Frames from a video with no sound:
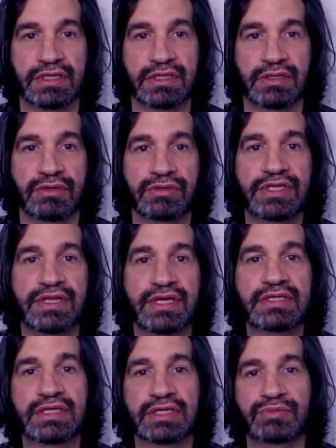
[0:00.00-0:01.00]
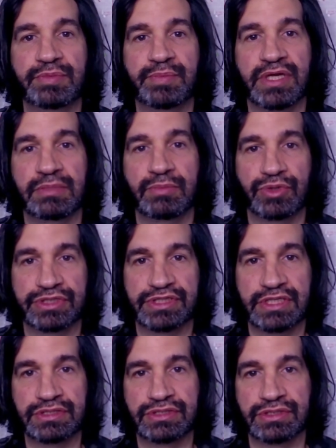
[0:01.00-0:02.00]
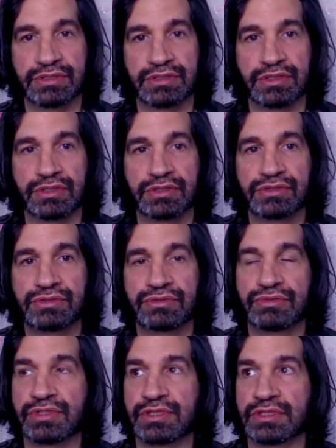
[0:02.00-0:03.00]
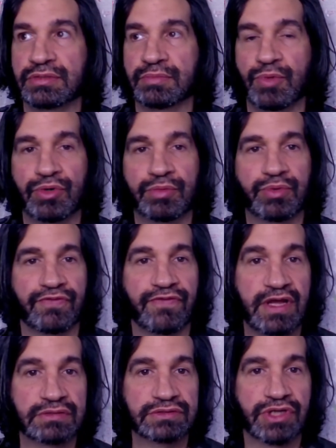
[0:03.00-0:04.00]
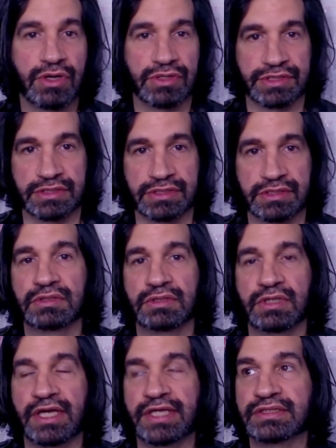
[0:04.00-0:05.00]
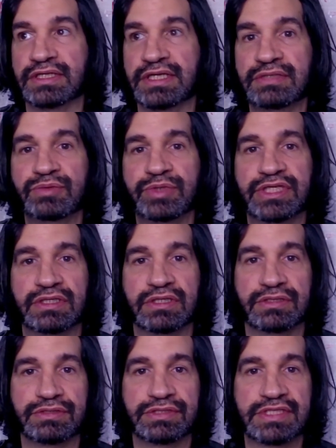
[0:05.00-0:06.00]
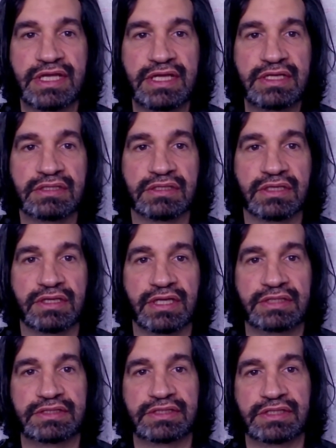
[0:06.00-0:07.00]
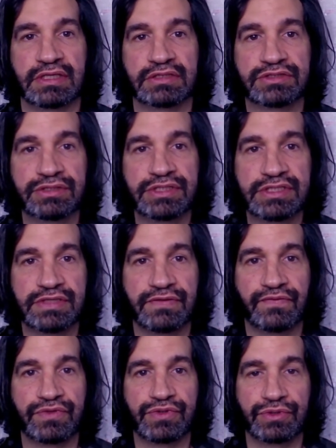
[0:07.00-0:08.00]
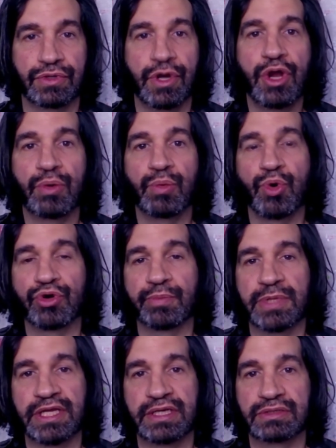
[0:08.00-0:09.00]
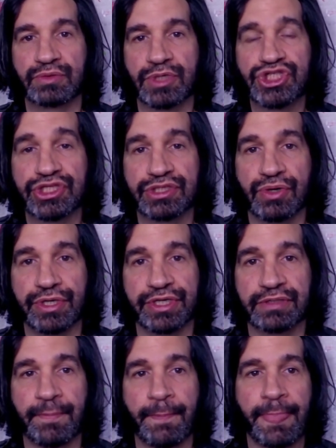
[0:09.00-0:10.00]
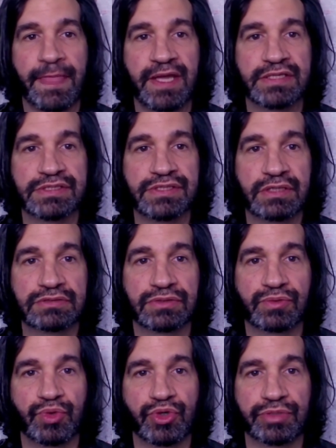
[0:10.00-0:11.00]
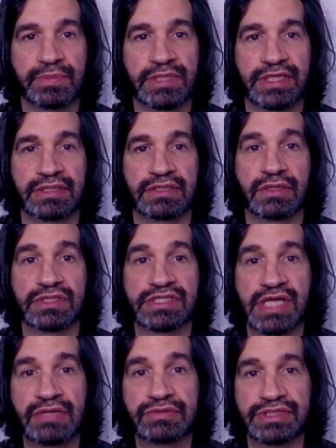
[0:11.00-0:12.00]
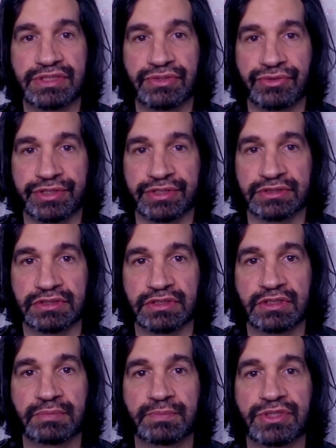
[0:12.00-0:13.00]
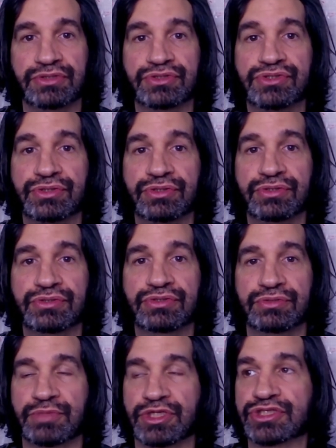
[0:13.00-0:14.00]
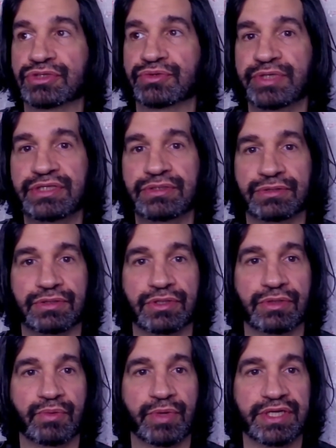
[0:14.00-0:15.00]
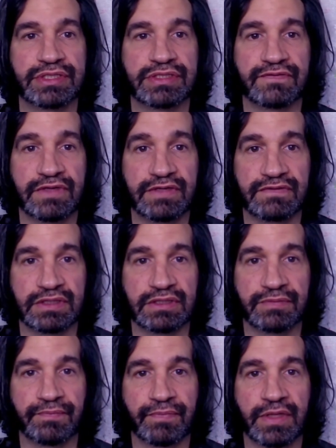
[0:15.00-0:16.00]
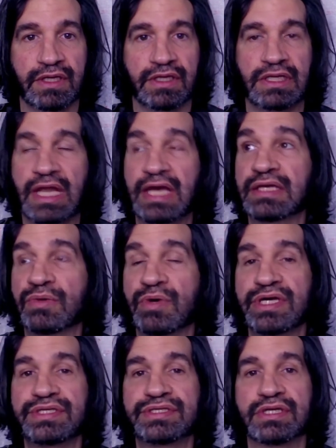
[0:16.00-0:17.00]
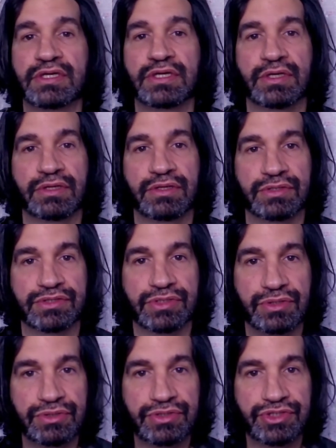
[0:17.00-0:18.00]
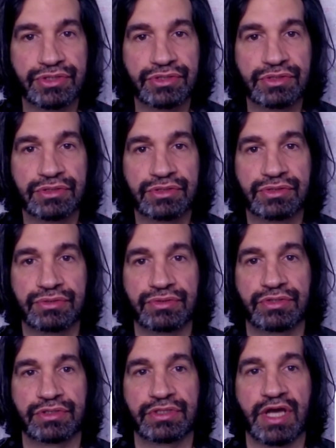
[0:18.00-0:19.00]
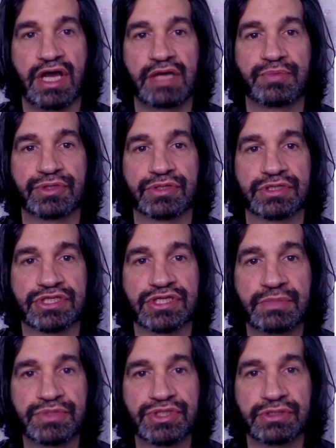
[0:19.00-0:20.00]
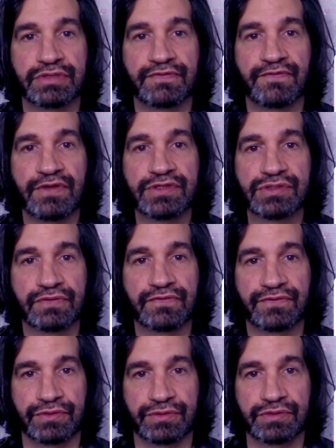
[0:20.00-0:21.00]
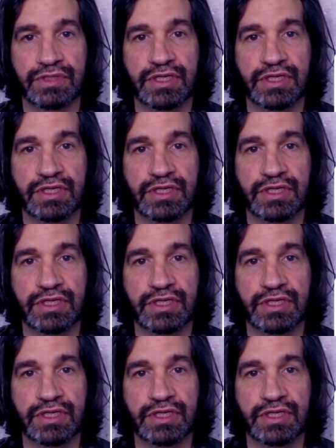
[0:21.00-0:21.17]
only then can we pay more attention to the more profound causes. And then we can understand that the alternative to war-plagued Russian oil is not war-plagued Saudi oil, but a turn to much greener ways of living. And likewise, the solution to the hyperconsumption of fossil fuel